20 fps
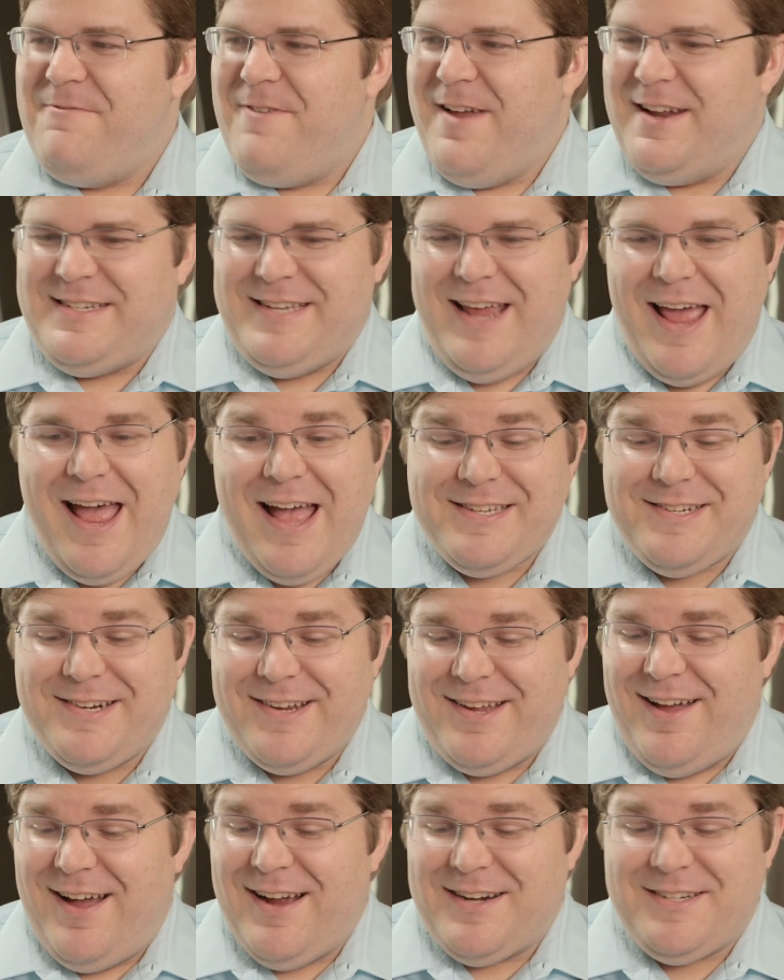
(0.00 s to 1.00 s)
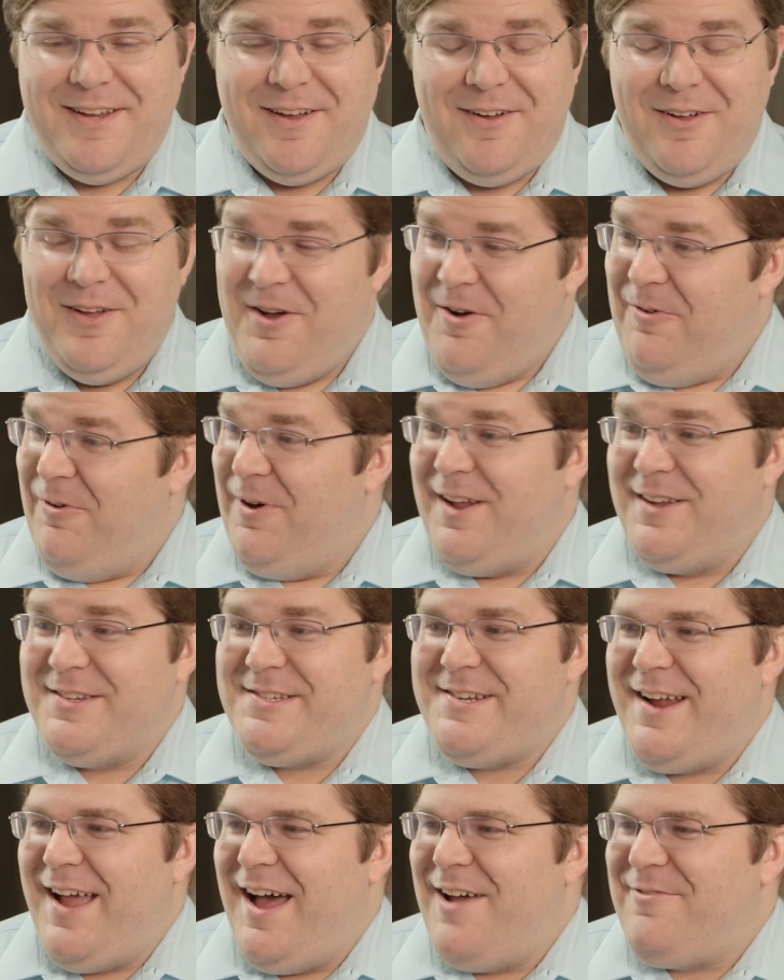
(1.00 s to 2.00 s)
Fantastic cocktail. What
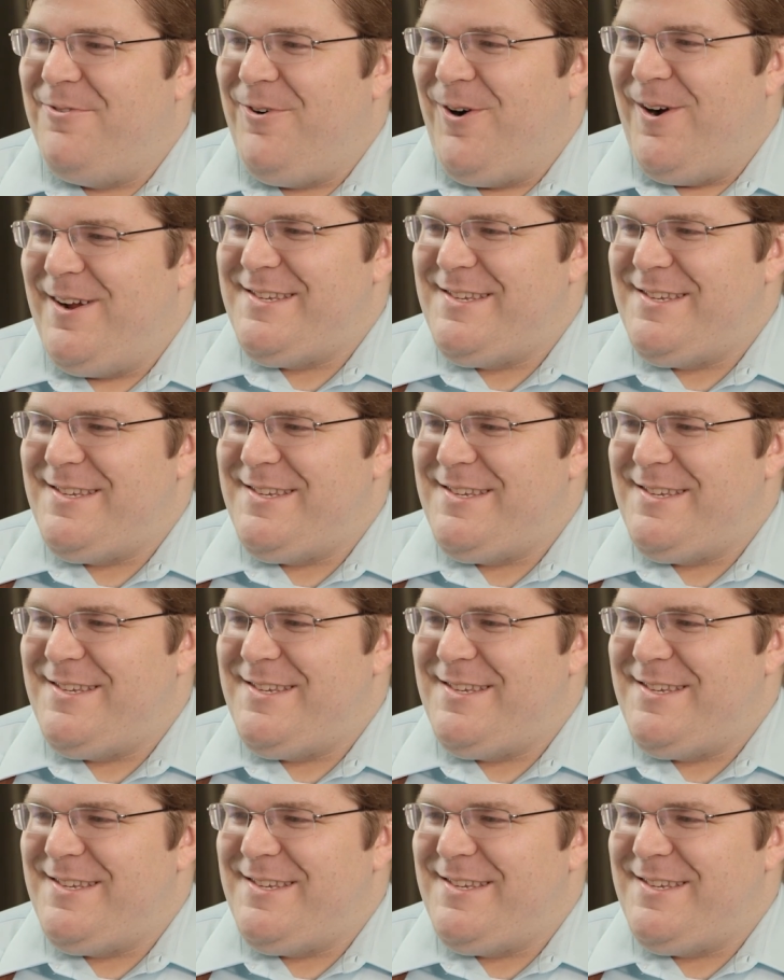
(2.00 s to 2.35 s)
else you got for